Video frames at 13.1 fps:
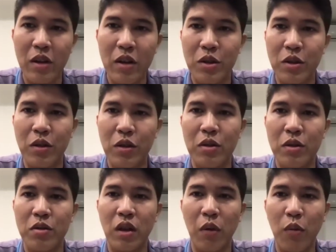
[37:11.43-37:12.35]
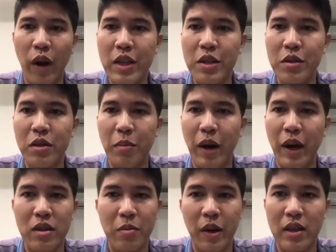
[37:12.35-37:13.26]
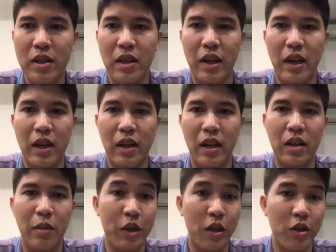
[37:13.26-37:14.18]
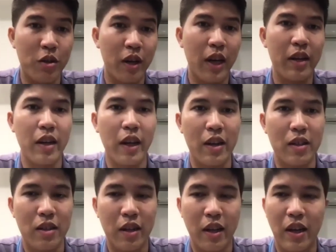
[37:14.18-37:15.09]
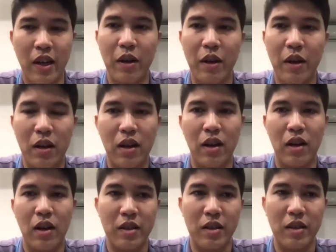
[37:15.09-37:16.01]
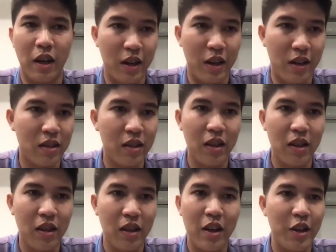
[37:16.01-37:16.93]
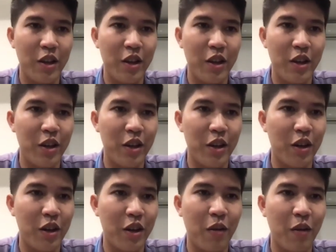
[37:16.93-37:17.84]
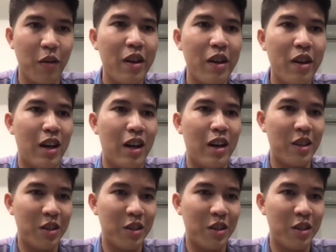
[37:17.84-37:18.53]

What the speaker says: to convey to the participants and the potential candidates in our design challenge. Here's your floor.